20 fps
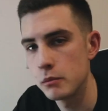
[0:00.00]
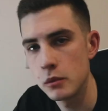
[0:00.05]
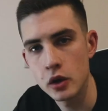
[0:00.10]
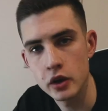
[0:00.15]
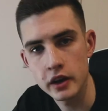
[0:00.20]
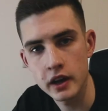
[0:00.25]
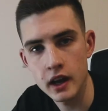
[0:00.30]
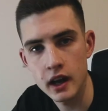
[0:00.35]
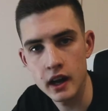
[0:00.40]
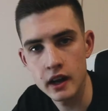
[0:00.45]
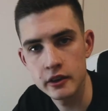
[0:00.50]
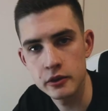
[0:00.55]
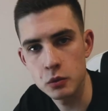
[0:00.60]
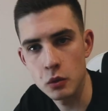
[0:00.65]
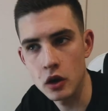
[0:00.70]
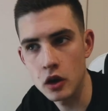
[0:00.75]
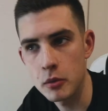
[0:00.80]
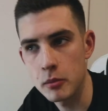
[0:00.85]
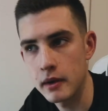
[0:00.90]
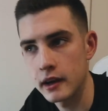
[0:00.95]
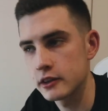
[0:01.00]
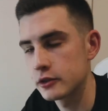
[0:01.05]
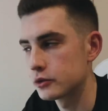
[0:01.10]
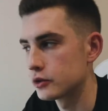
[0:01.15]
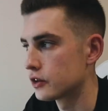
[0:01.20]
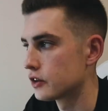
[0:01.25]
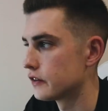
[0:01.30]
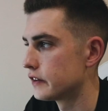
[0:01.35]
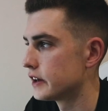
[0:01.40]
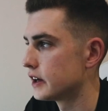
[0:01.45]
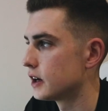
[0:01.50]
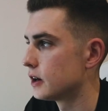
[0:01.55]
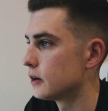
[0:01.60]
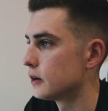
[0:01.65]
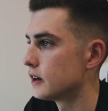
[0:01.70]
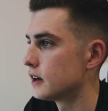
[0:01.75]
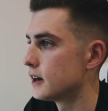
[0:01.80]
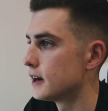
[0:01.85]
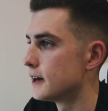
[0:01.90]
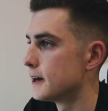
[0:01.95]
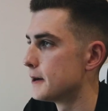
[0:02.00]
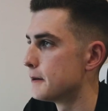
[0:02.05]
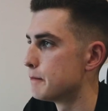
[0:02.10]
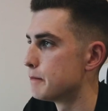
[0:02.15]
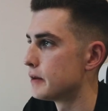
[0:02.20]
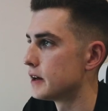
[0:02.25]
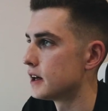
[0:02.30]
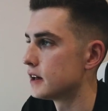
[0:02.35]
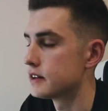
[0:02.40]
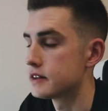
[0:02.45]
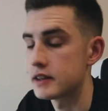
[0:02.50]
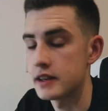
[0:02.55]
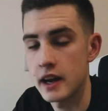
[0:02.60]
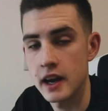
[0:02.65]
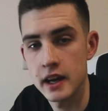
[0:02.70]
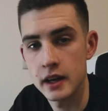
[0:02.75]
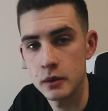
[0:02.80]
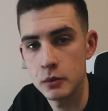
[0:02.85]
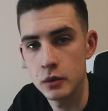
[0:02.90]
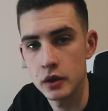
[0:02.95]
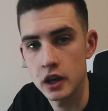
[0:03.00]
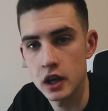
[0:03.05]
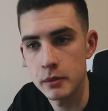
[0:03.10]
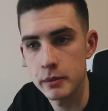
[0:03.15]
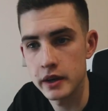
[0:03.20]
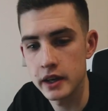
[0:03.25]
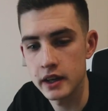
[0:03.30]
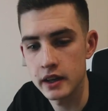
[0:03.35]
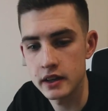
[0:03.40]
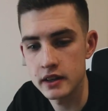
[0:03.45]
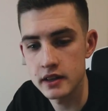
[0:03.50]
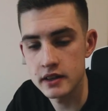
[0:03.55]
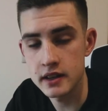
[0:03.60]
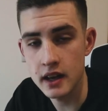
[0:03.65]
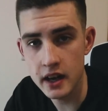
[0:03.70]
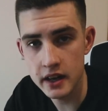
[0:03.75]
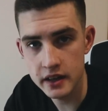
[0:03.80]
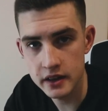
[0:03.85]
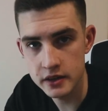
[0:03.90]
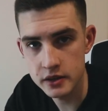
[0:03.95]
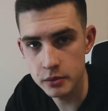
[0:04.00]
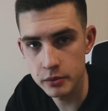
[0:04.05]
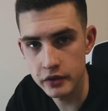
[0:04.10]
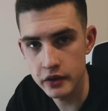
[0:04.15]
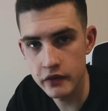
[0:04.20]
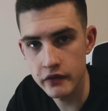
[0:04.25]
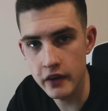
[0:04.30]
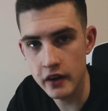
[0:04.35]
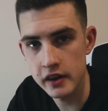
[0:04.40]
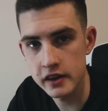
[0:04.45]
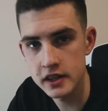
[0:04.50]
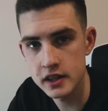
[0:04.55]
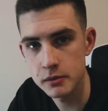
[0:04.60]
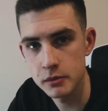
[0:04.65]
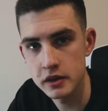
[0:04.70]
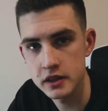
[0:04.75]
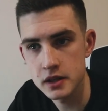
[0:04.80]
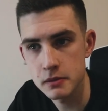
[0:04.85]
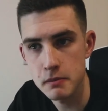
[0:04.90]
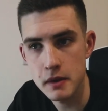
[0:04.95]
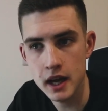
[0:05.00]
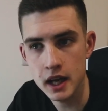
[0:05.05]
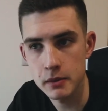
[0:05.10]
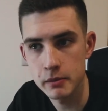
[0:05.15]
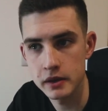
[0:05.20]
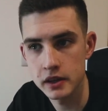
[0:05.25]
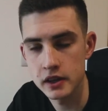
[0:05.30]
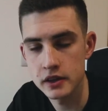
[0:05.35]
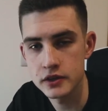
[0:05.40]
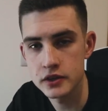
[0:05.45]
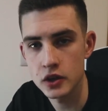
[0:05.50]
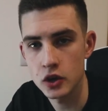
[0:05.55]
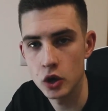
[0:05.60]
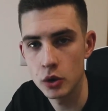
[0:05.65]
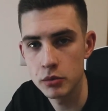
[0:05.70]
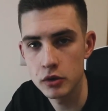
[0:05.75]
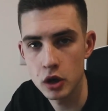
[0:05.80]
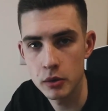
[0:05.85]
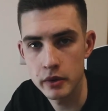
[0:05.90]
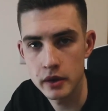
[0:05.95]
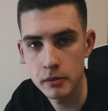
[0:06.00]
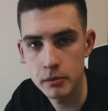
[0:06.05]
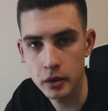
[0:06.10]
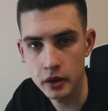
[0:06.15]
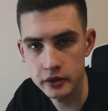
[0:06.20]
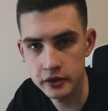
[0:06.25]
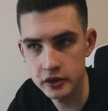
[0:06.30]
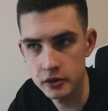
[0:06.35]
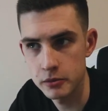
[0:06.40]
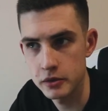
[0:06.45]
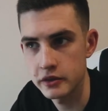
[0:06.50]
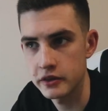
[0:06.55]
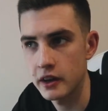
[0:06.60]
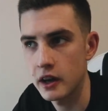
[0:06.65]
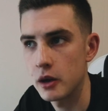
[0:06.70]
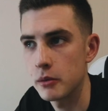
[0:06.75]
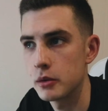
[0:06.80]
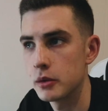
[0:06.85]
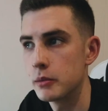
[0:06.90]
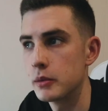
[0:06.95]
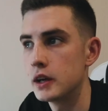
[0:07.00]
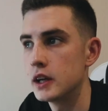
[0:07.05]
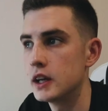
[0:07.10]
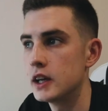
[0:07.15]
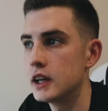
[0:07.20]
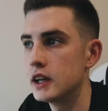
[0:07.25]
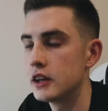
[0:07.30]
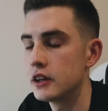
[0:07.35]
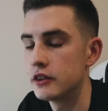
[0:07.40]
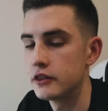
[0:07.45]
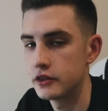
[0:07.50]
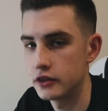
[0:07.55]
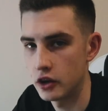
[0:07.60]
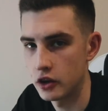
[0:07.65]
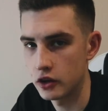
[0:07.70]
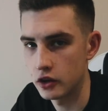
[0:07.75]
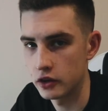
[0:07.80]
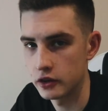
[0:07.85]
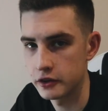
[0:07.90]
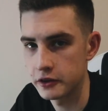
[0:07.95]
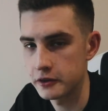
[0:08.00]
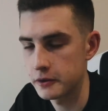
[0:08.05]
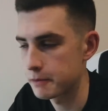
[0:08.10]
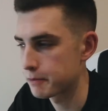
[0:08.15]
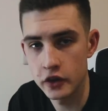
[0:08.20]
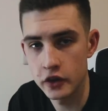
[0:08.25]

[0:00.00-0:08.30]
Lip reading: Morning guys, welcome back to another video. And today we're going to be designing something very similar to Mac Miller's upcoming posthumous album, Circles.